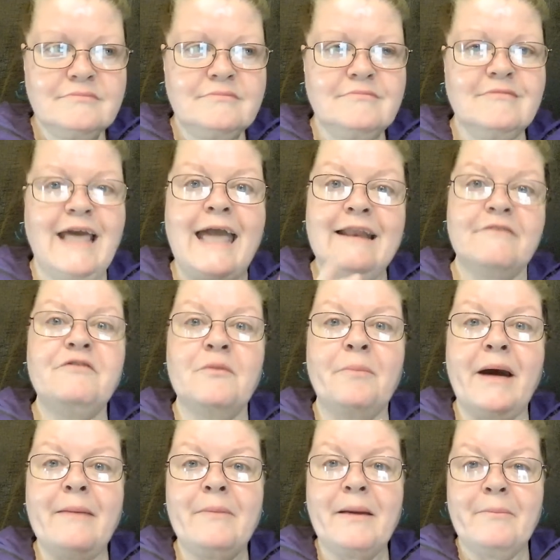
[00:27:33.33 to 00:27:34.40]
And if you
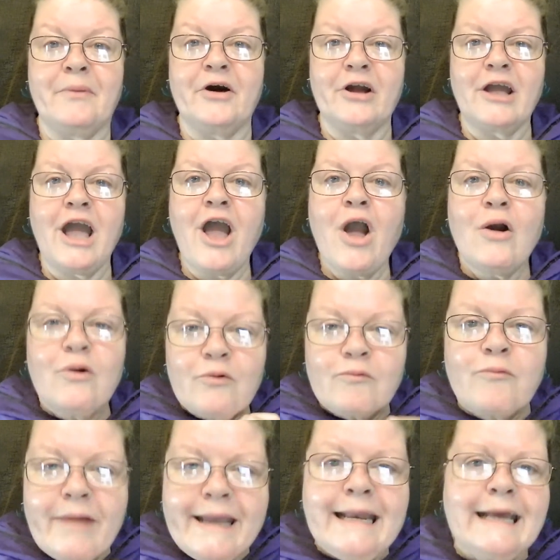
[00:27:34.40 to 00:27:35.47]
buy my book,
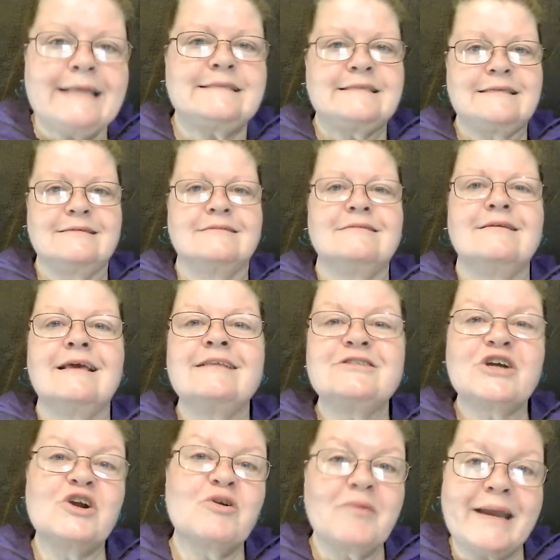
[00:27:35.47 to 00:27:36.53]
read it. It's a
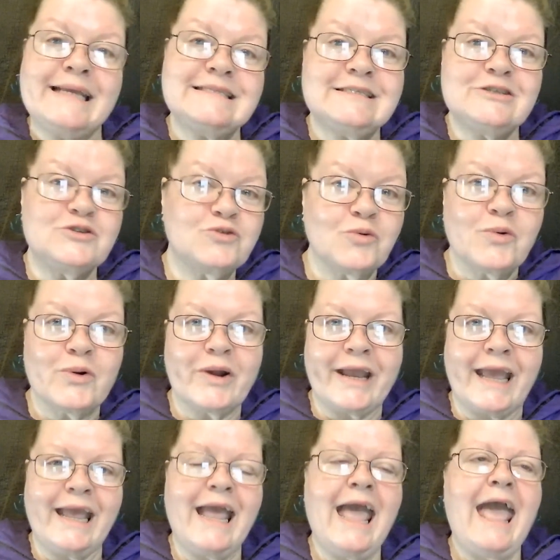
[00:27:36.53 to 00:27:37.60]
great
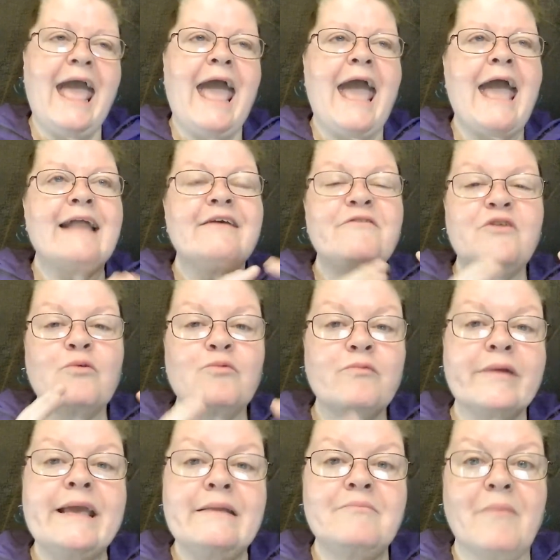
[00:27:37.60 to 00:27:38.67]
story. And if you
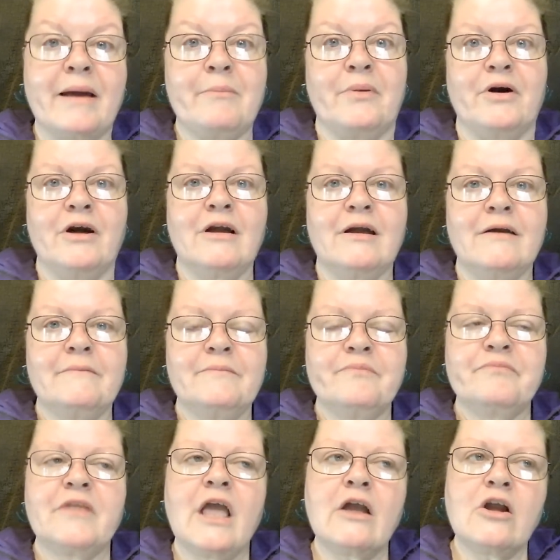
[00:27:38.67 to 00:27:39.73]
read my book,
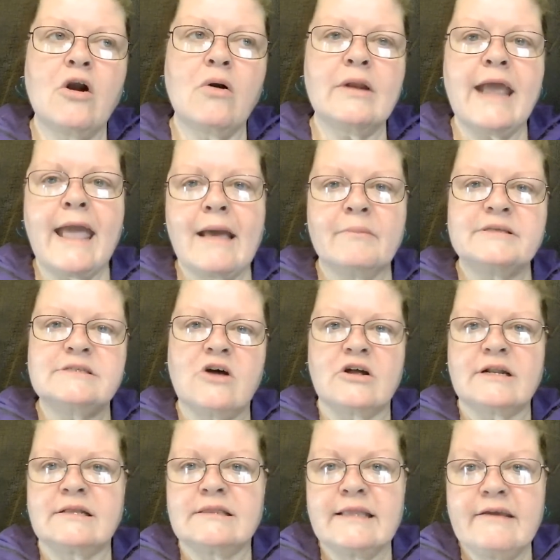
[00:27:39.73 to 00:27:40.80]
go to Amazon
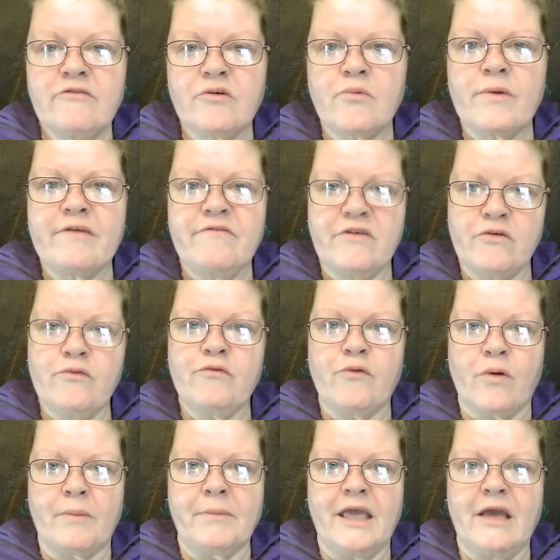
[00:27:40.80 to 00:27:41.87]
and leave a review
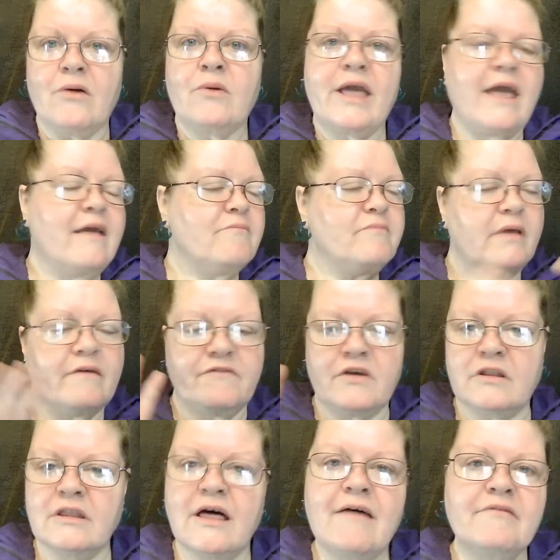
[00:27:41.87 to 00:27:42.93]
for me, okay? If you
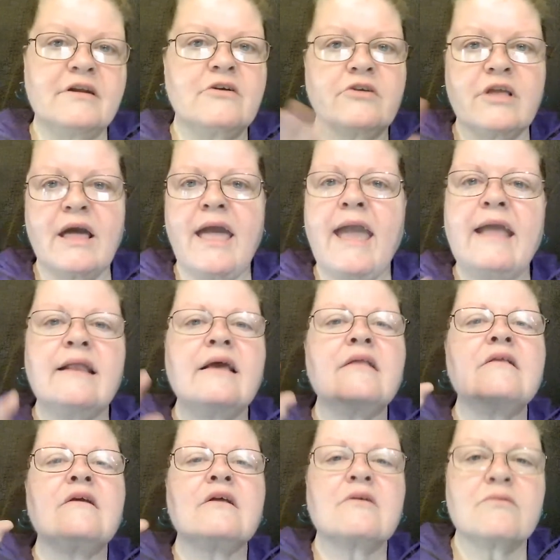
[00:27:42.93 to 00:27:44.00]
love it or you hate it,
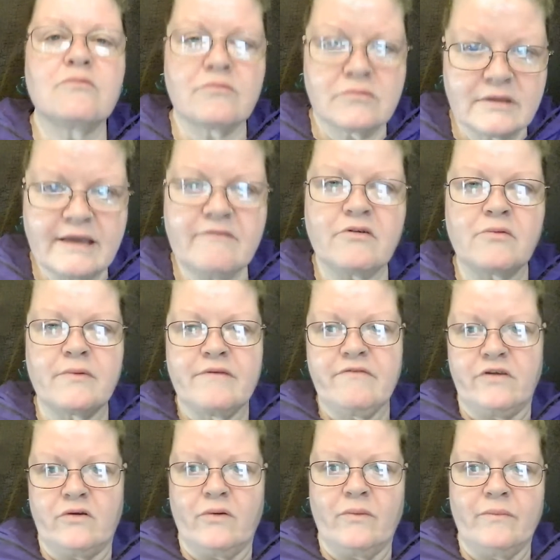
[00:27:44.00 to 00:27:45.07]
leave a
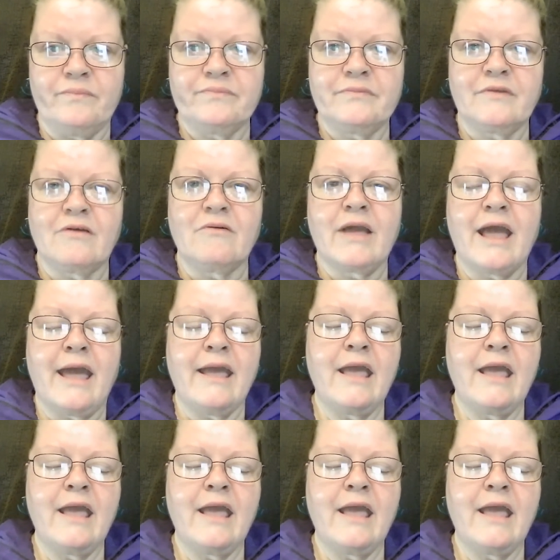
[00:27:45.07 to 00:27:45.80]
review, okay?